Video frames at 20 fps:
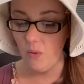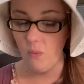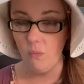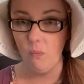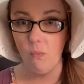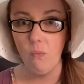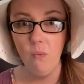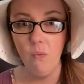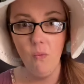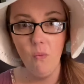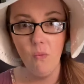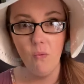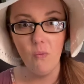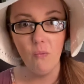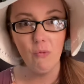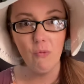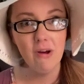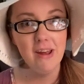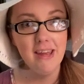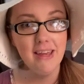Ooh,
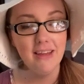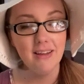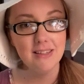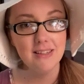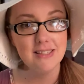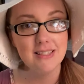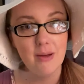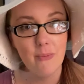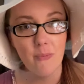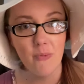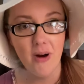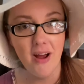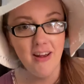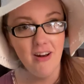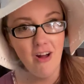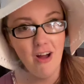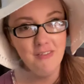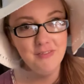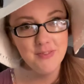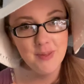we're getting some right
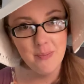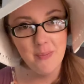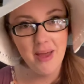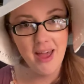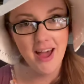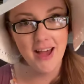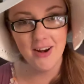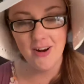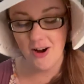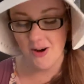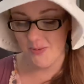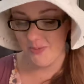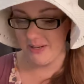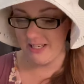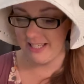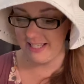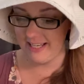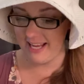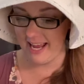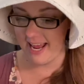off the bat, aren't we
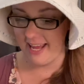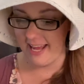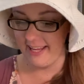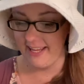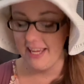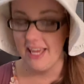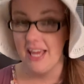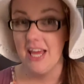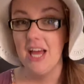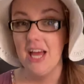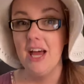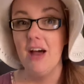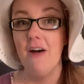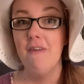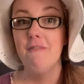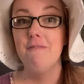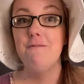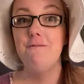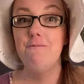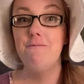today?
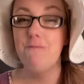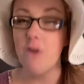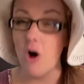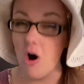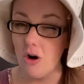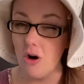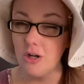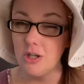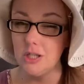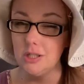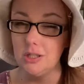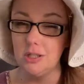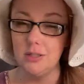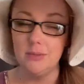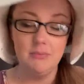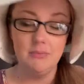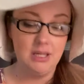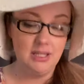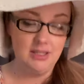Farm.